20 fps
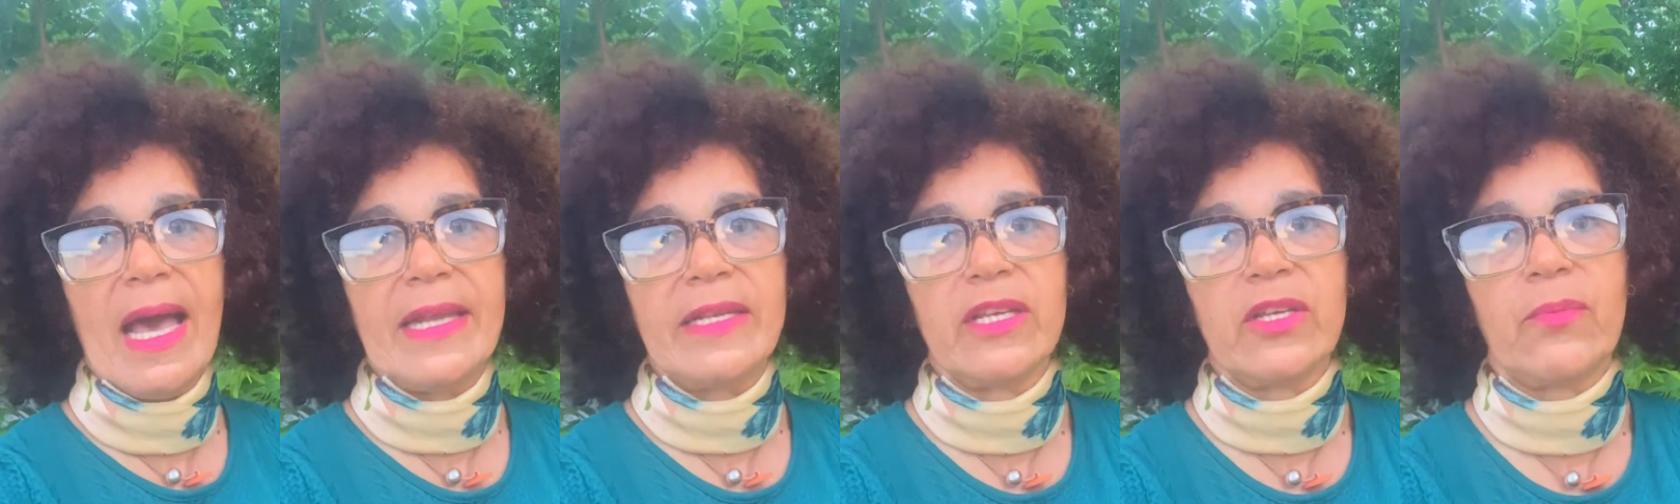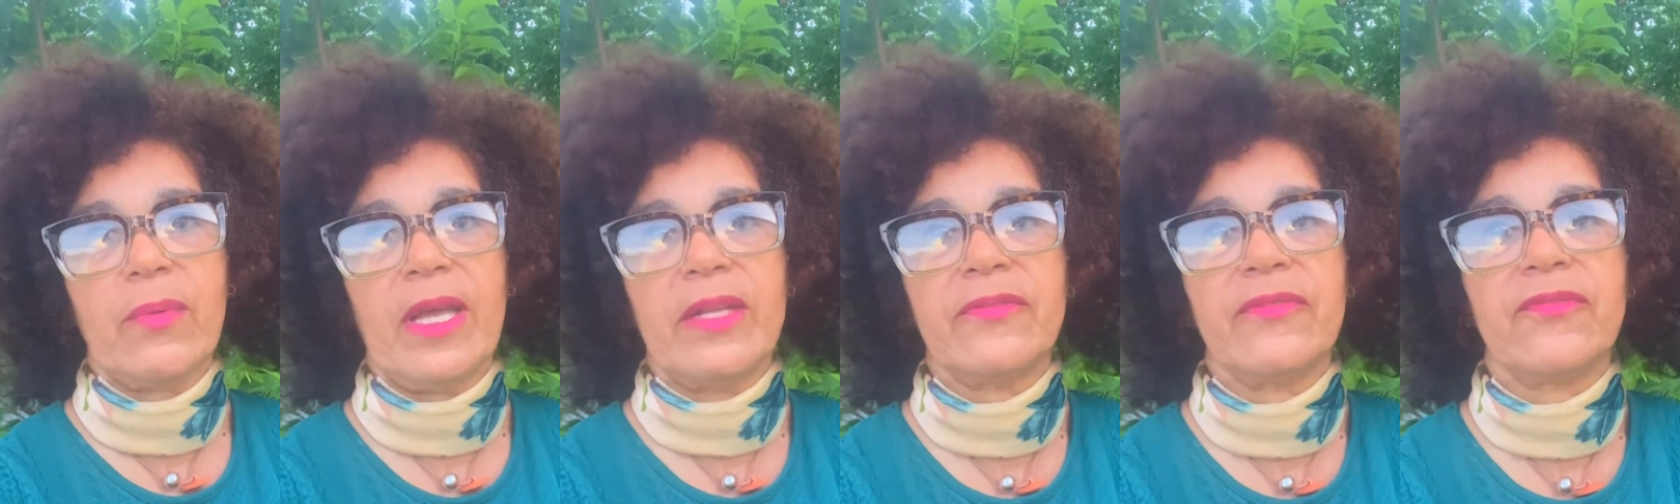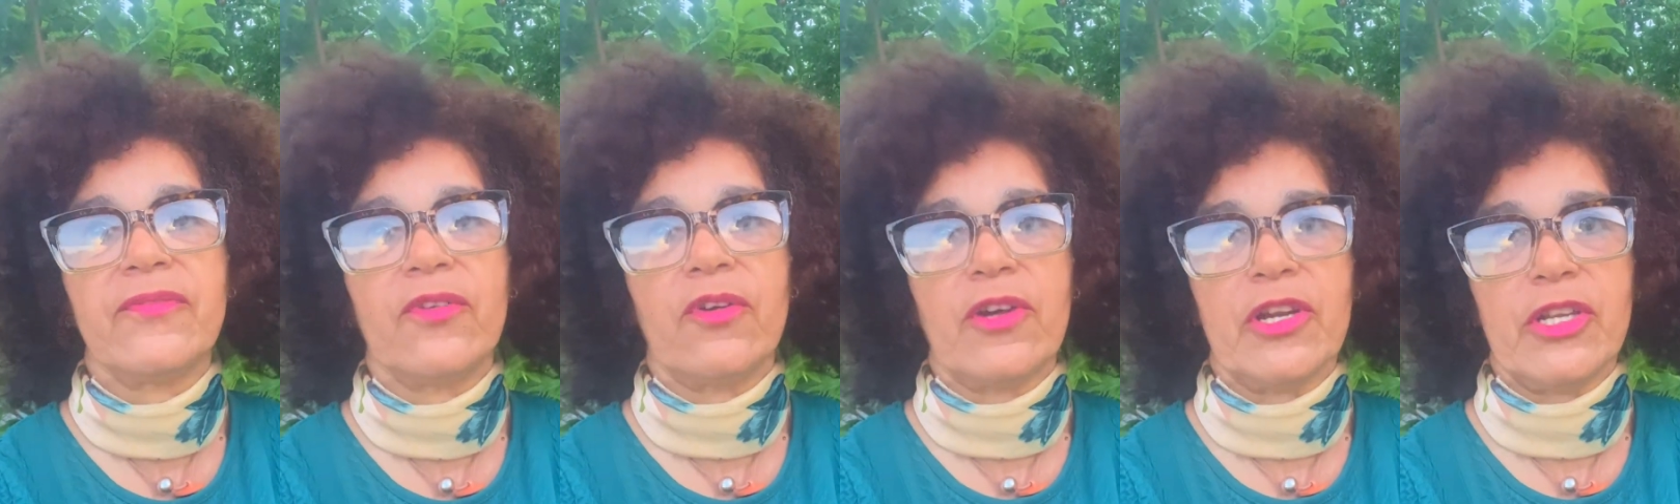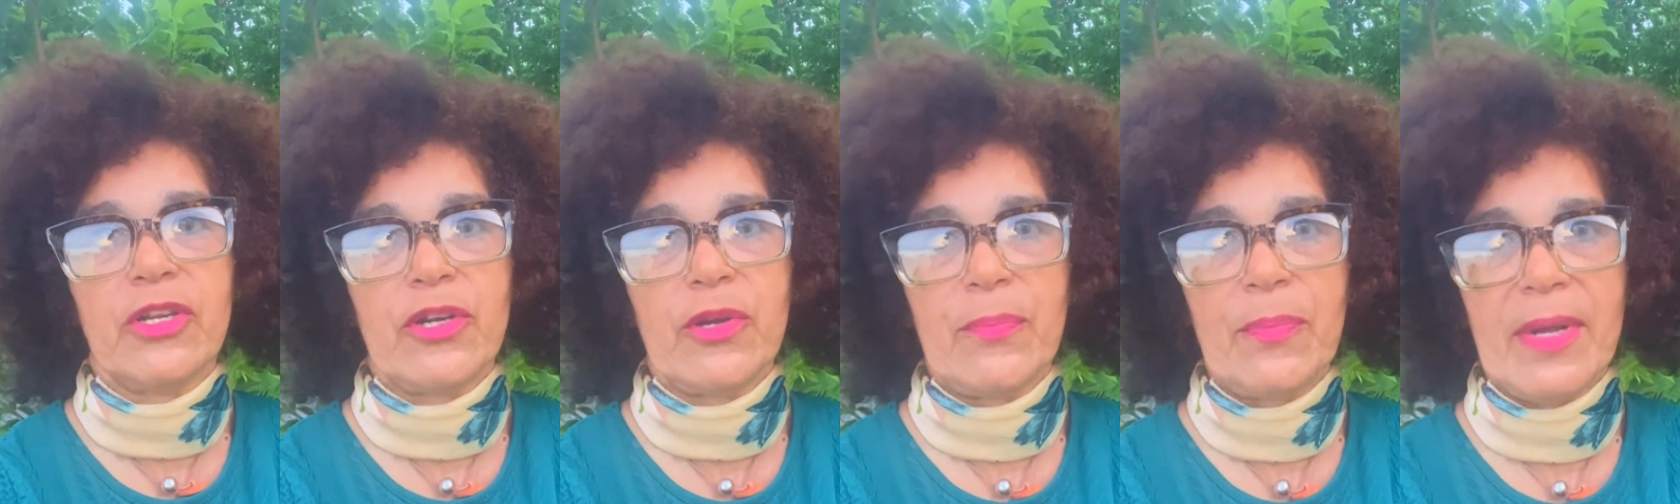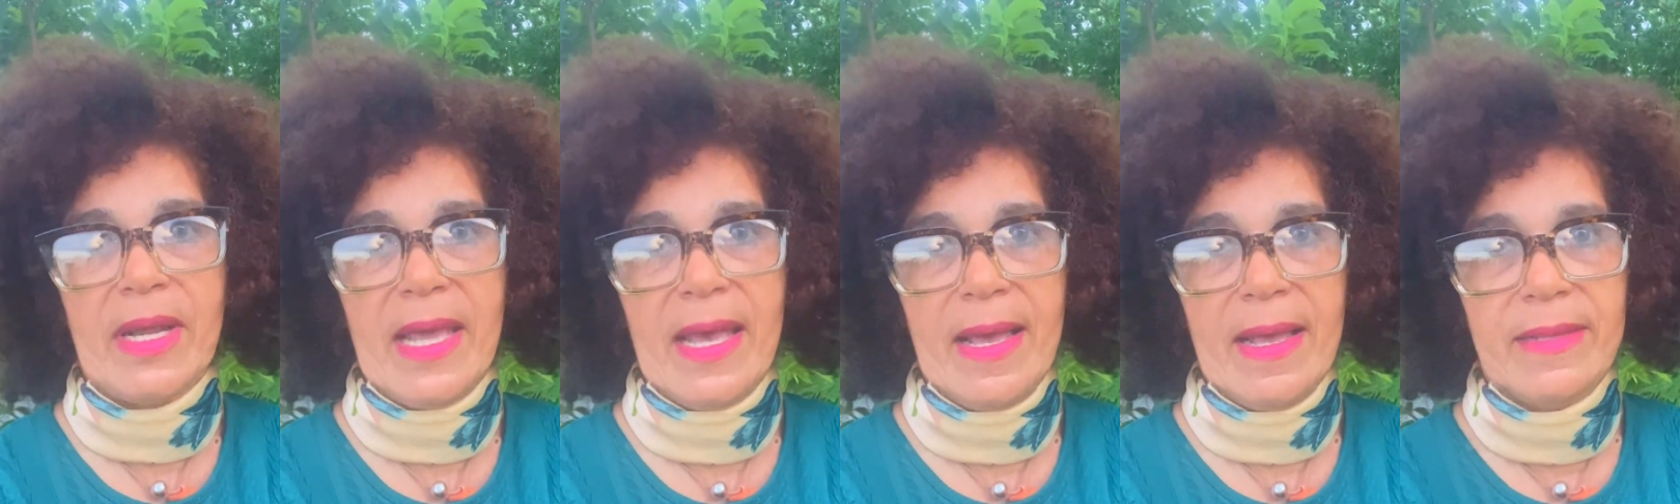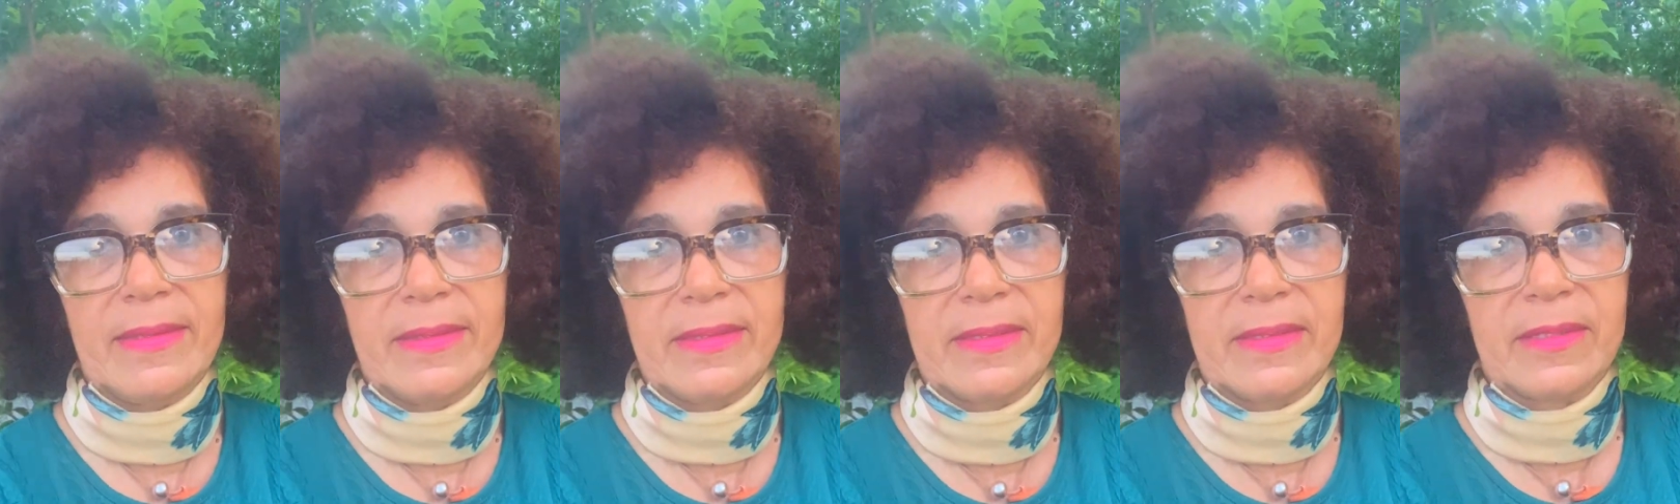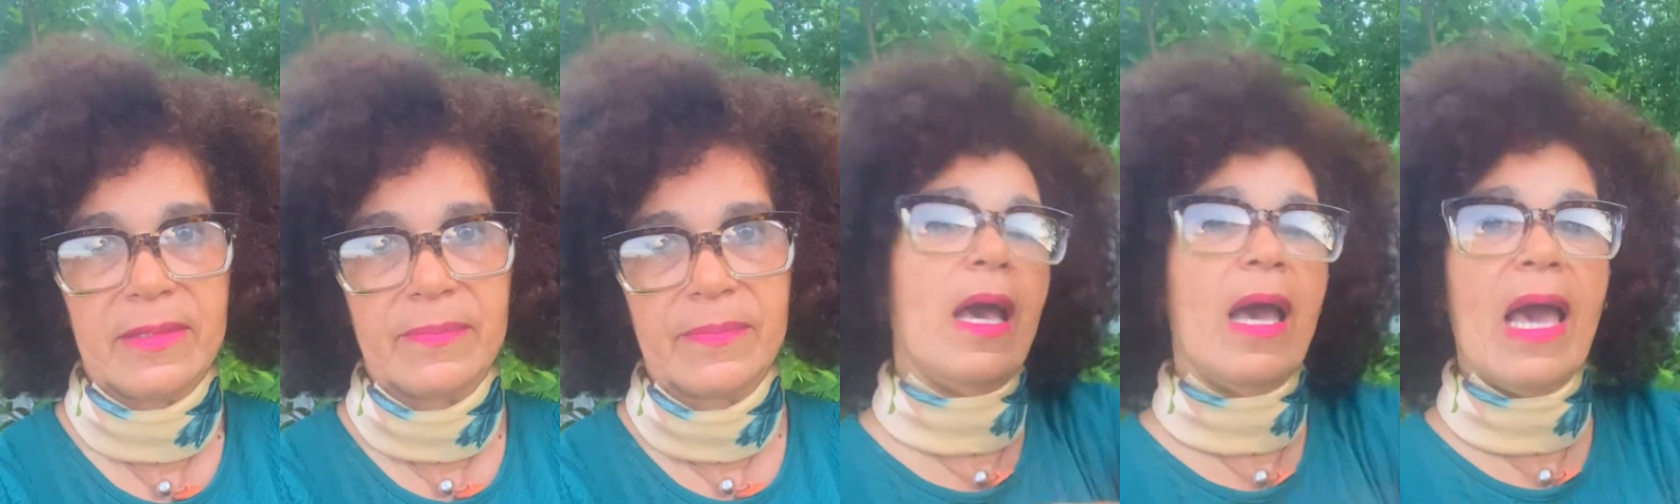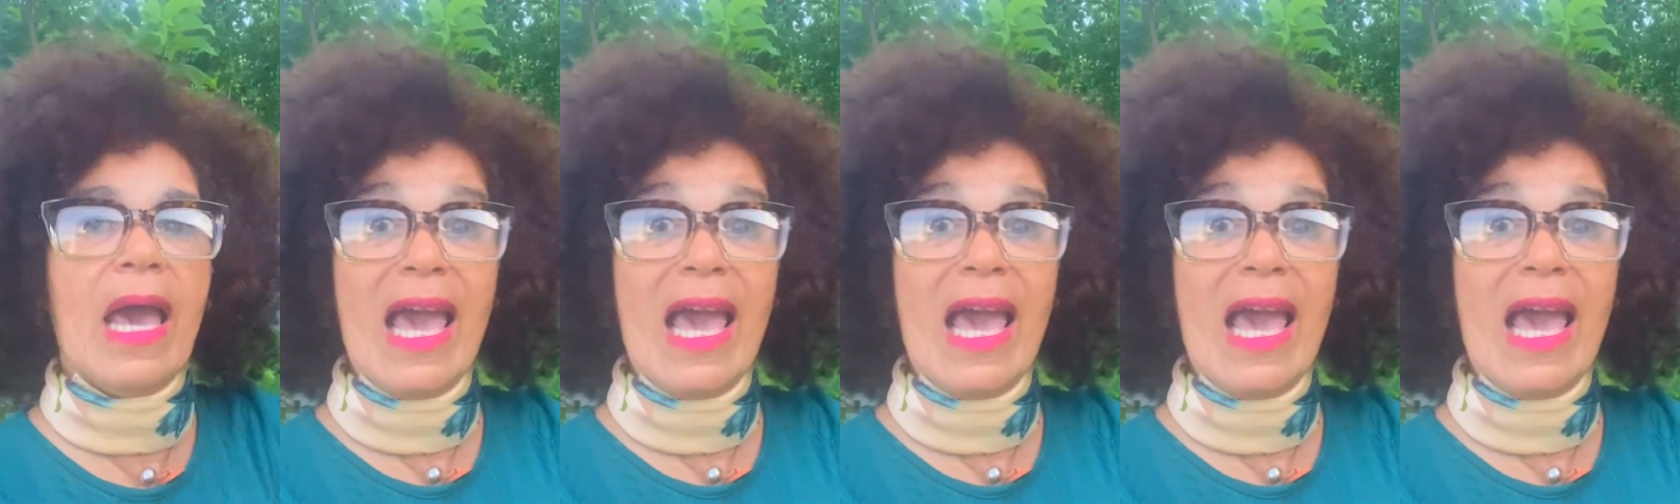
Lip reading: adequate for your plants.